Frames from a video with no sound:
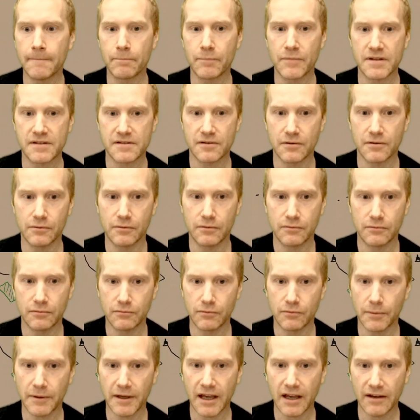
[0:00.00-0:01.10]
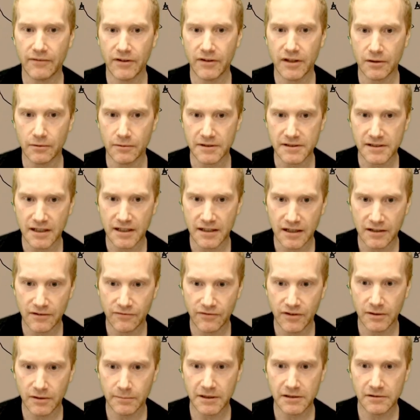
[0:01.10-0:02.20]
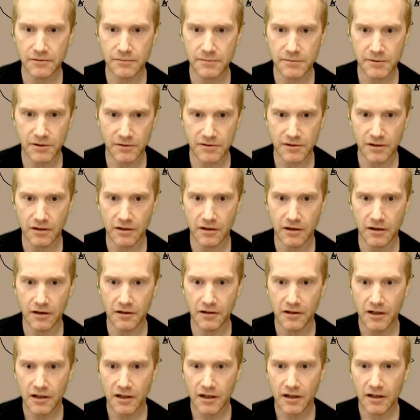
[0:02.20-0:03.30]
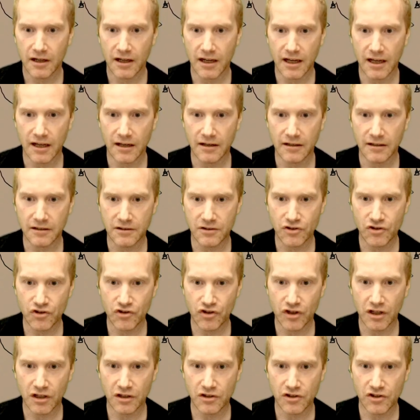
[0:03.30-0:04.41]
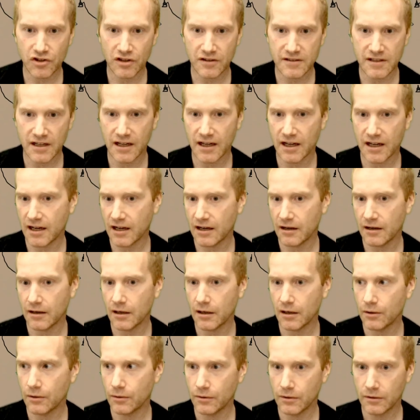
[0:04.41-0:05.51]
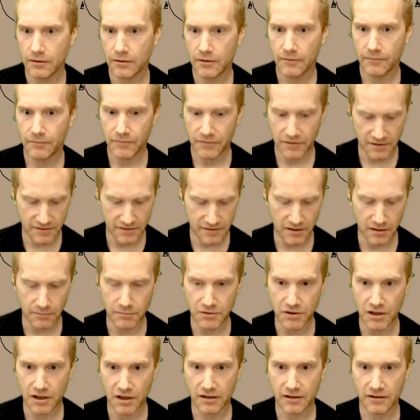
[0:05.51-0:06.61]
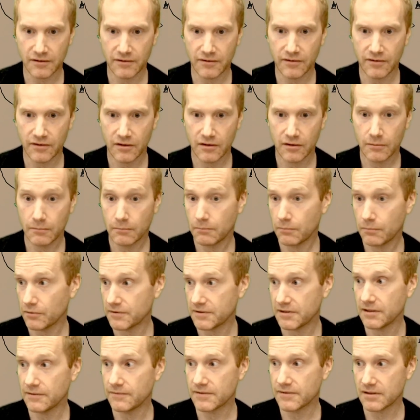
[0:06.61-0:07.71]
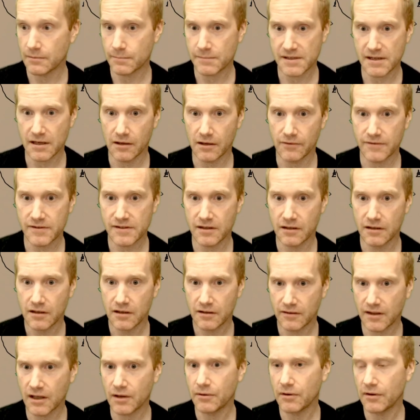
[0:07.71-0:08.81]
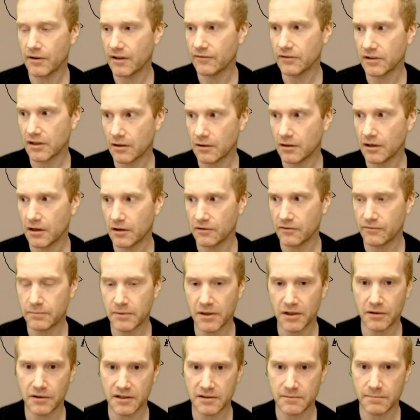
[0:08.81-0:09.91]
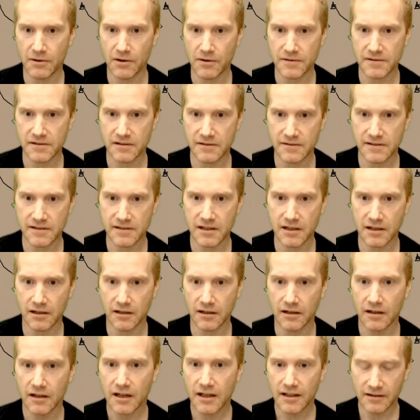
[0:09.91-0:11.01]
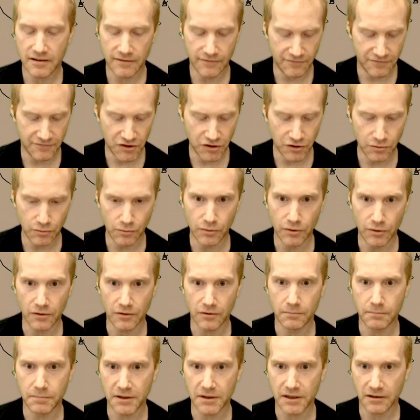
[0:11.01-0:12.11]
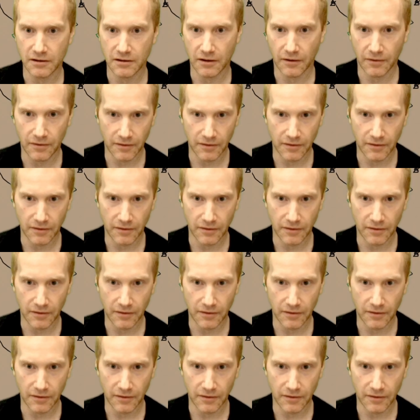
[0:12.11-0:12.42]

So what we have here is that feedback loop goes on and it changes how the subject perceives themselves. So now they're having an out-of-body experience. They're seeing the viewer being